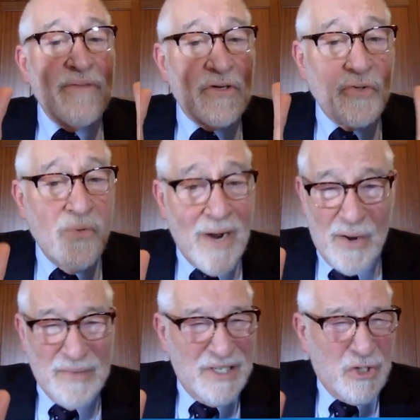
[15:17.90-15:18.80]
for
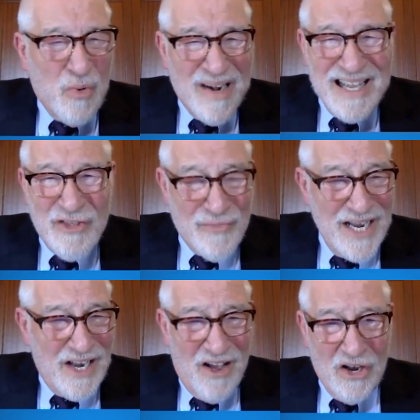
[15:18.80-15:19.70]

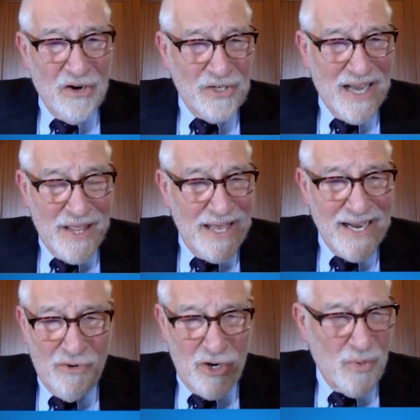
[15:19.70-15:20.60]
$23, I
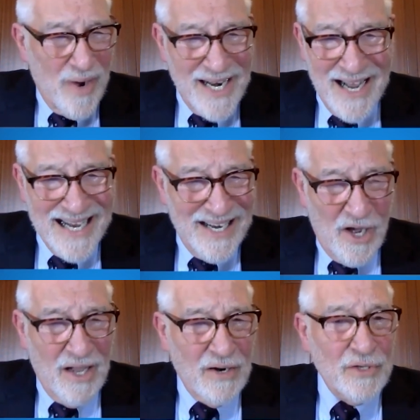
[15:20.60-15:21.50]
think, or
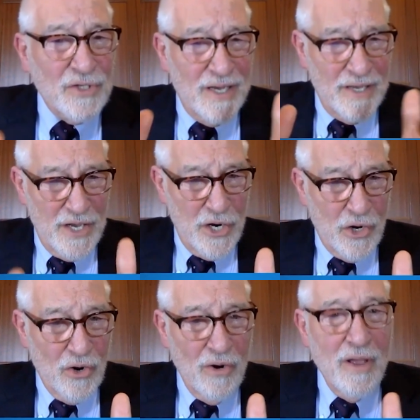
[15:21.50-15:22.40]
$29 a
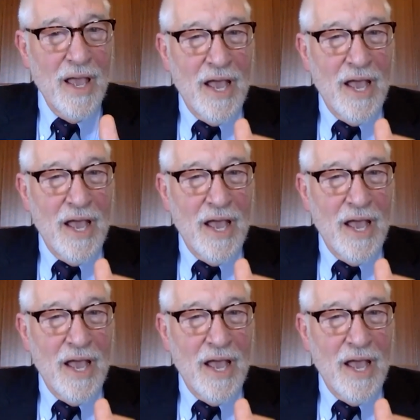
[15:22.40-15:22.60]
year.